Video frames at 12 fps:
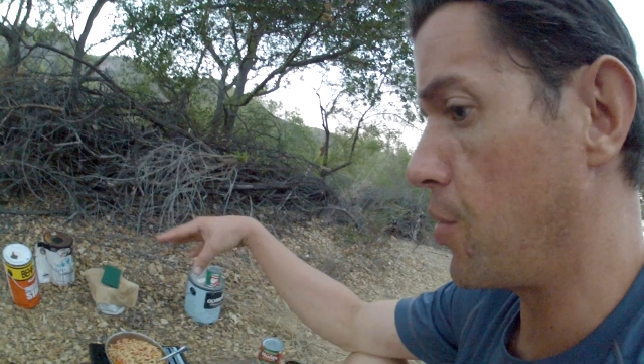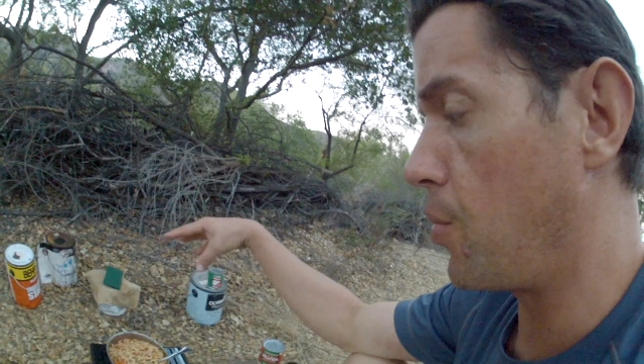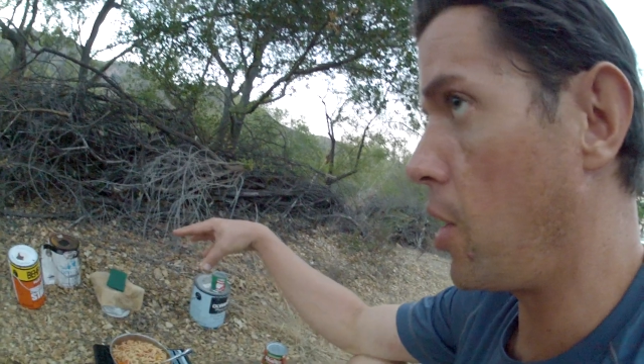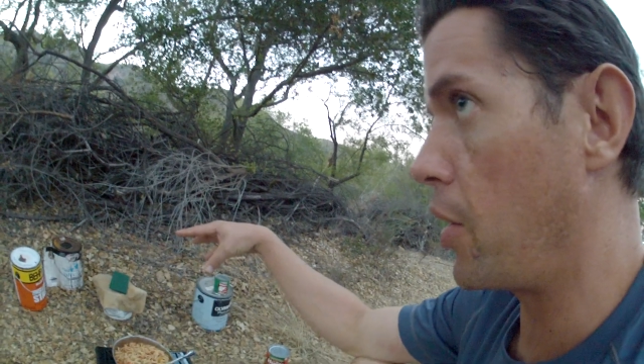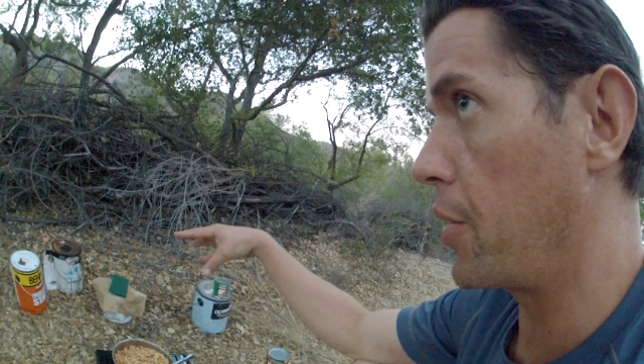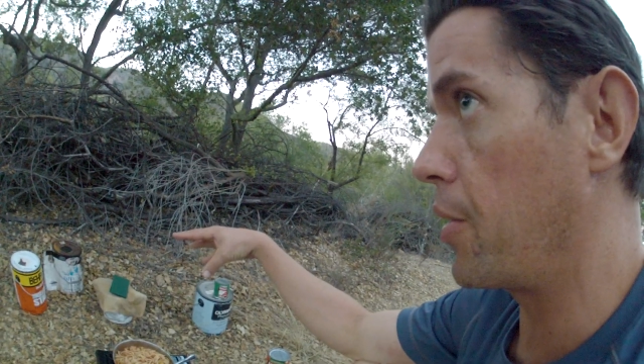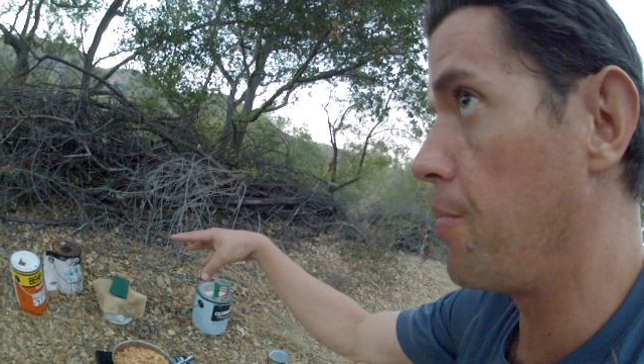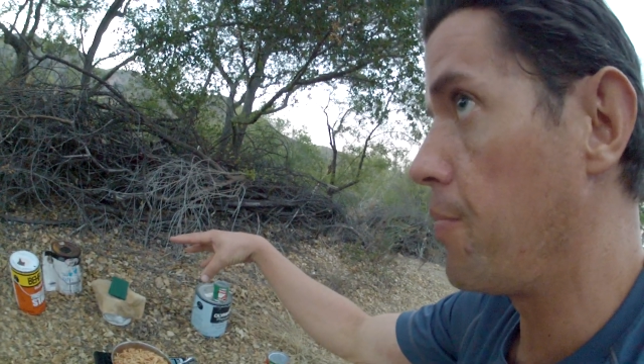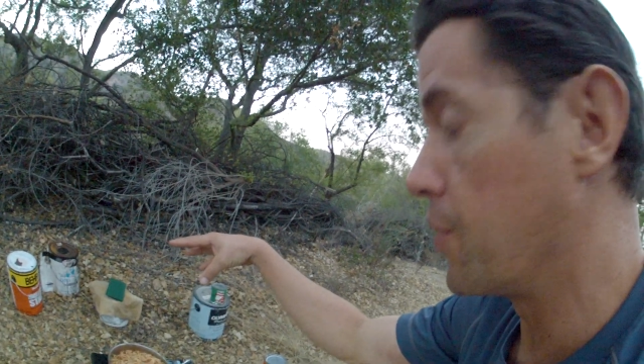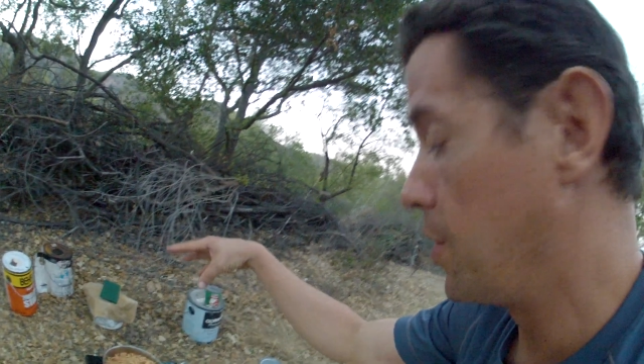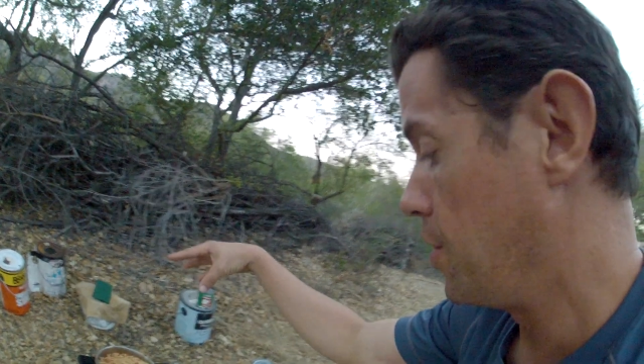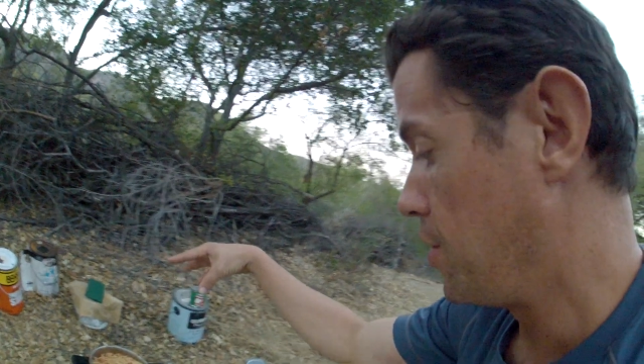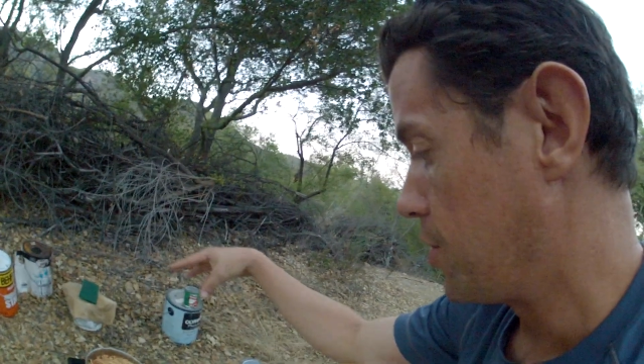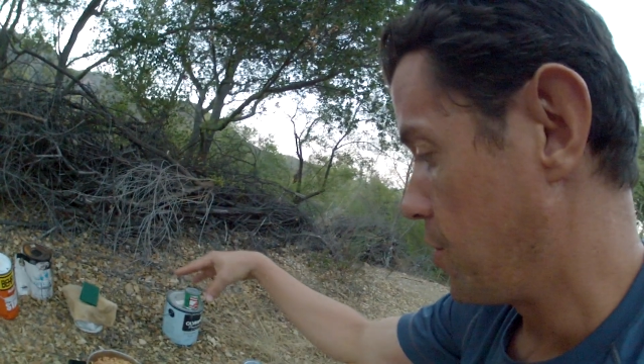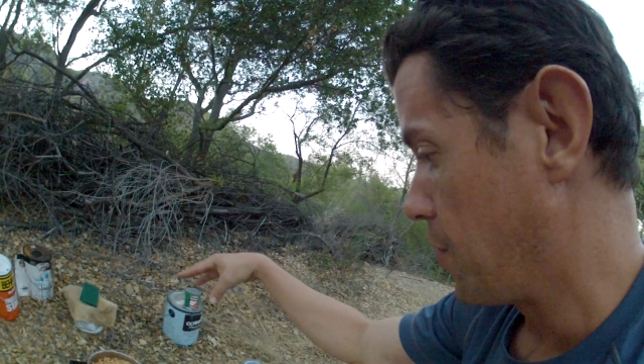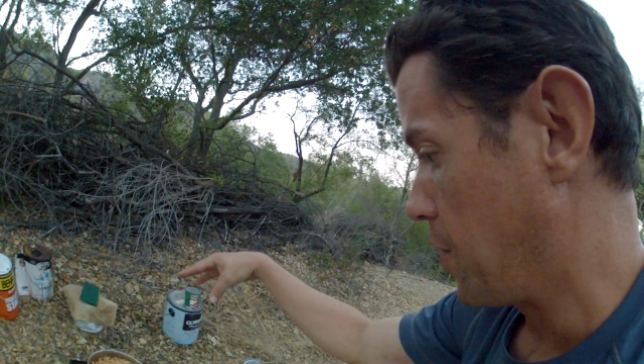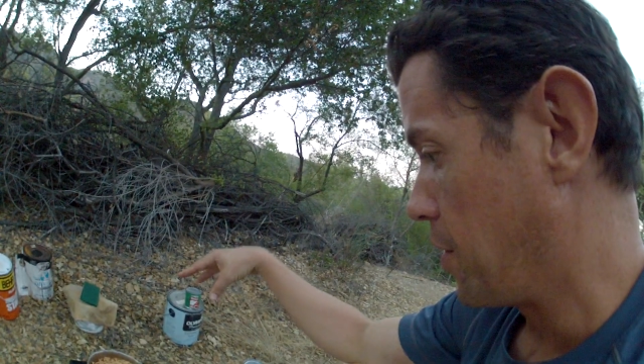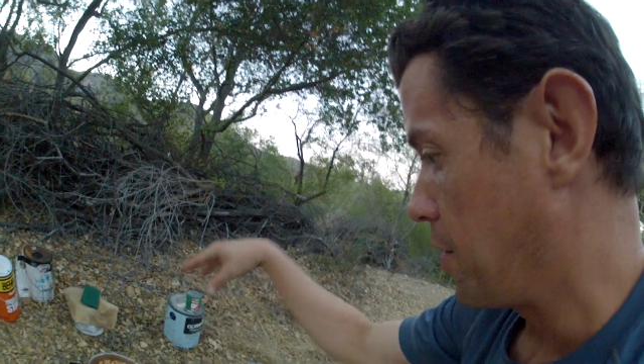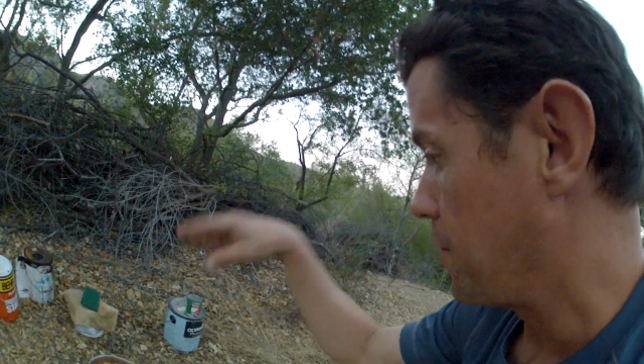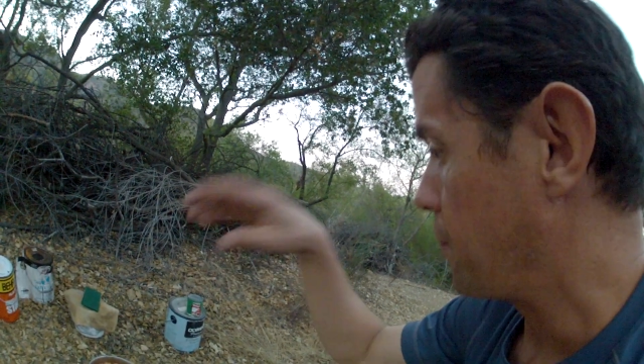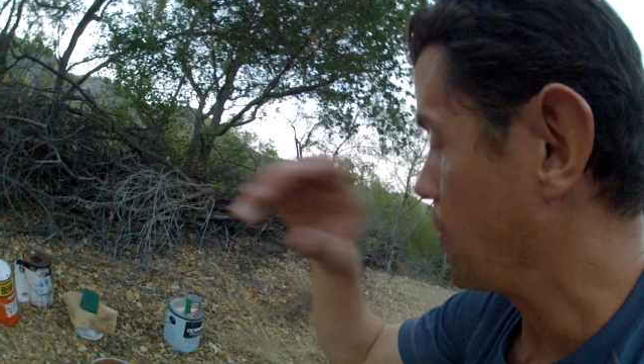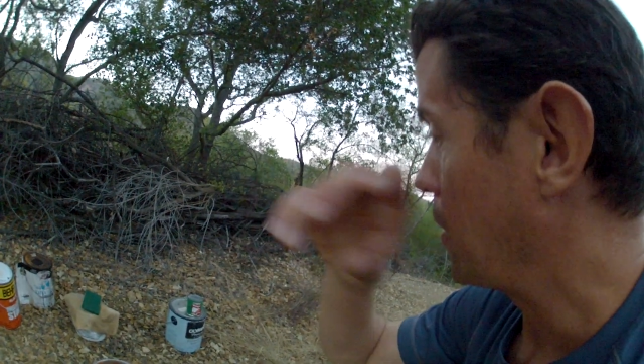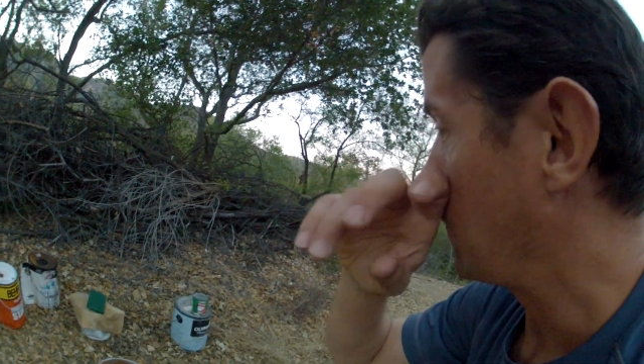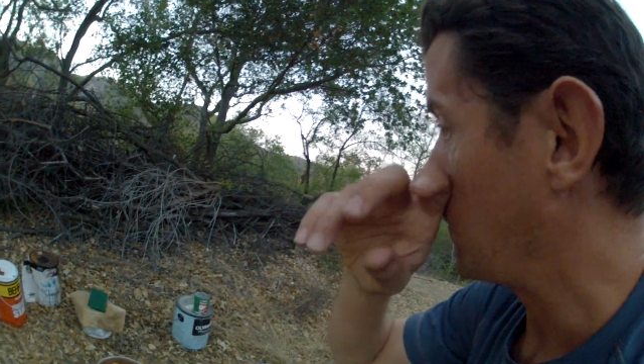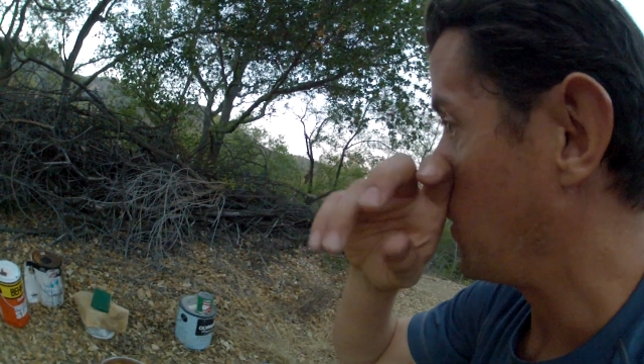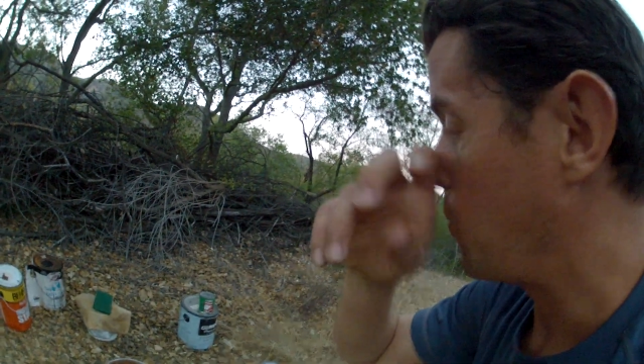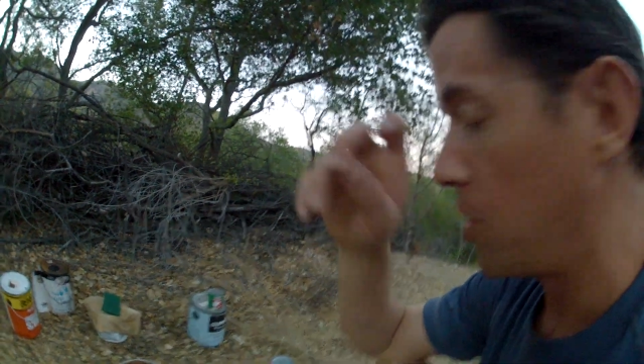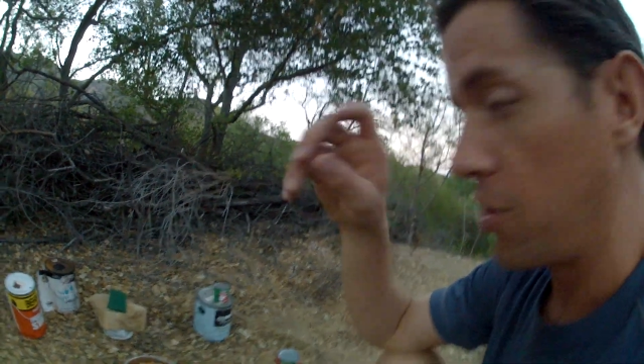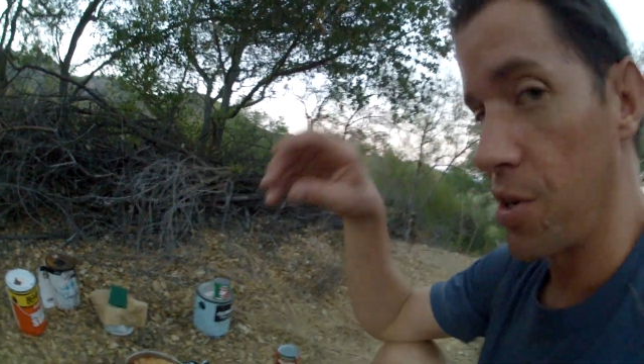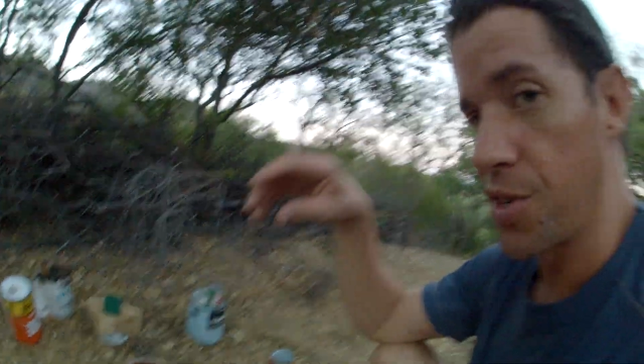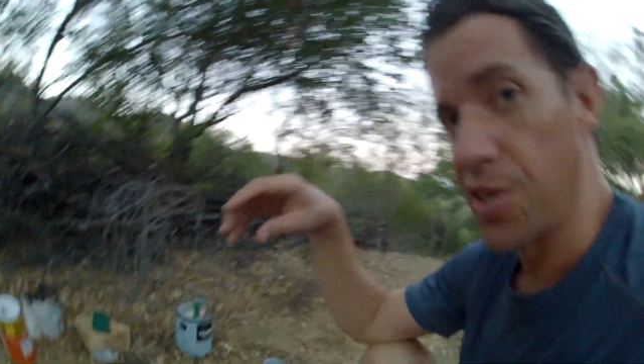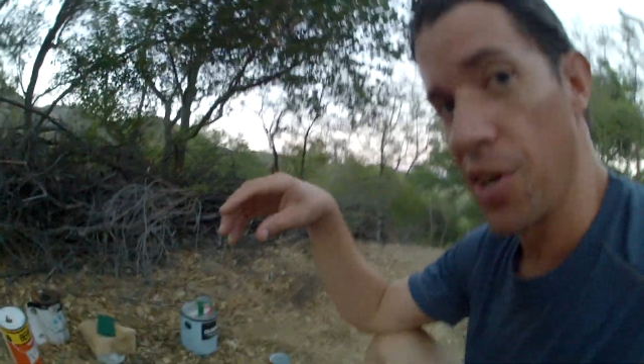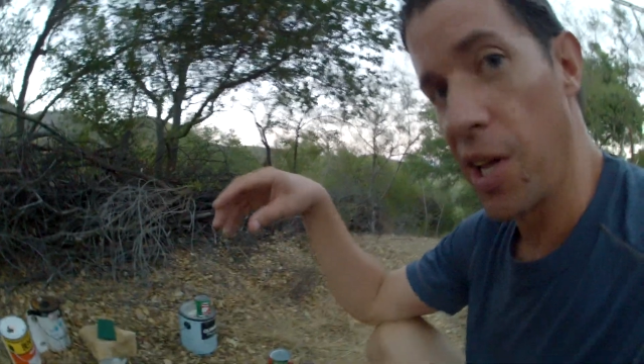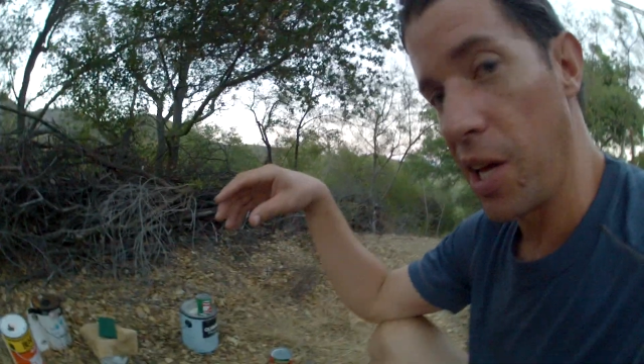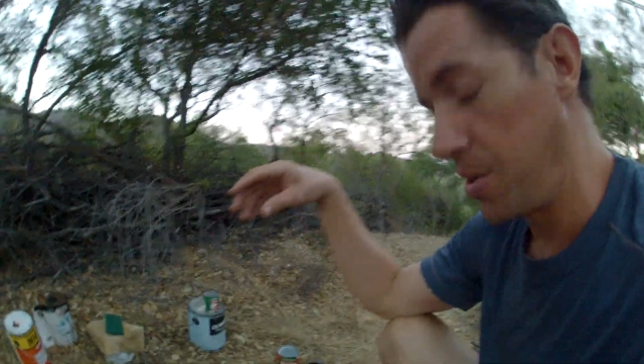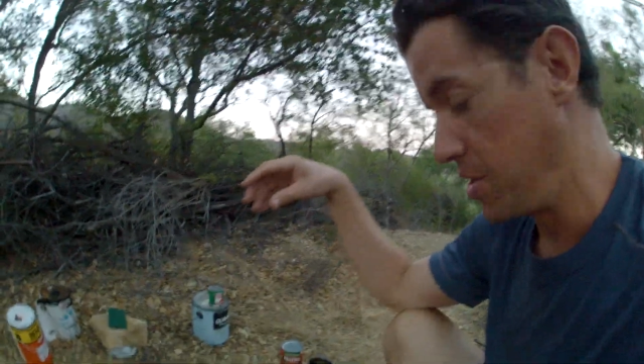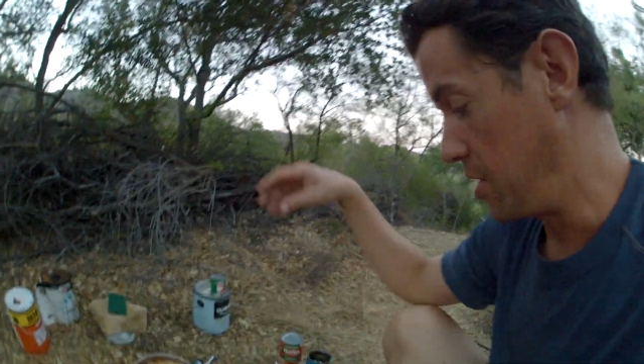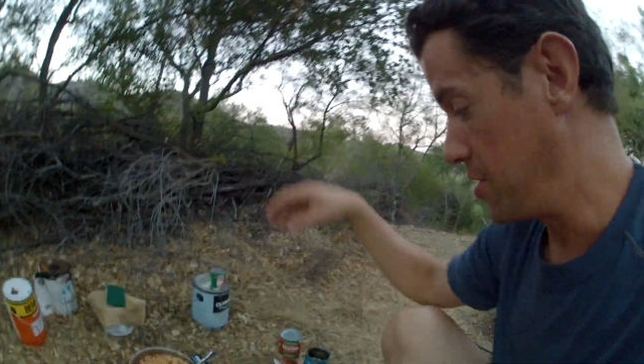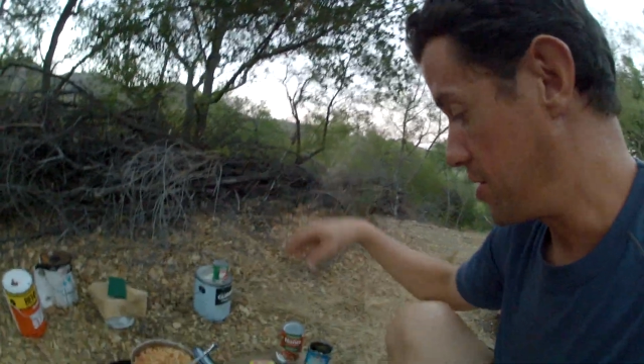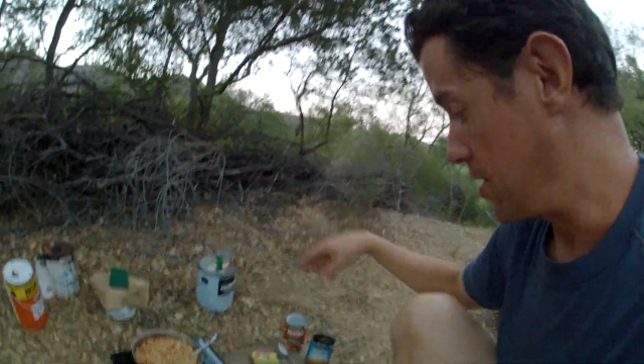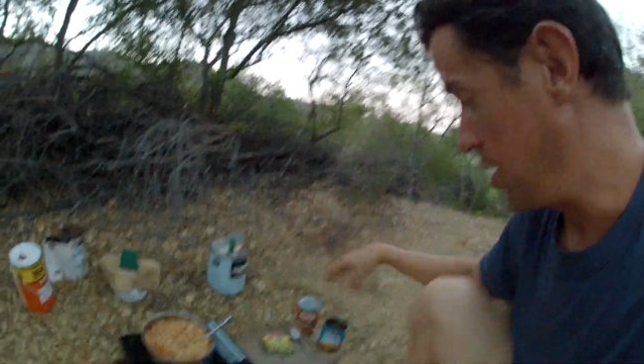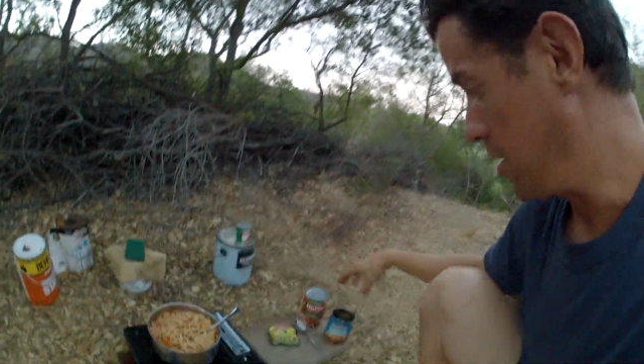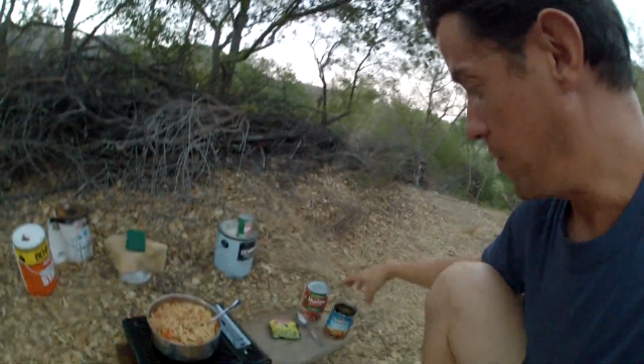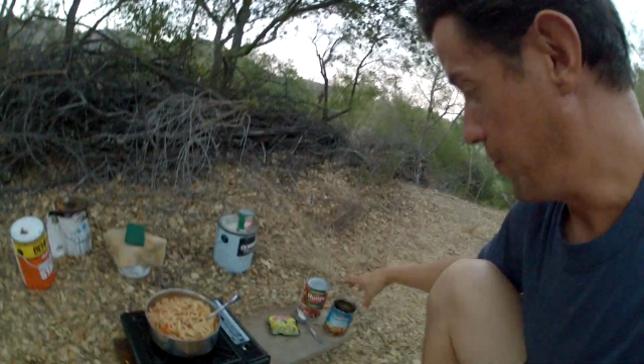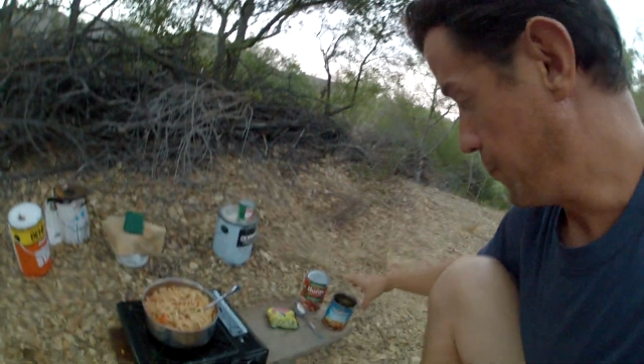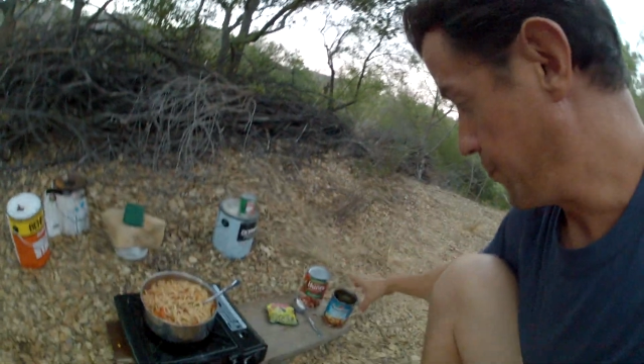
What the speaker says: the water, and then when they're still al dente,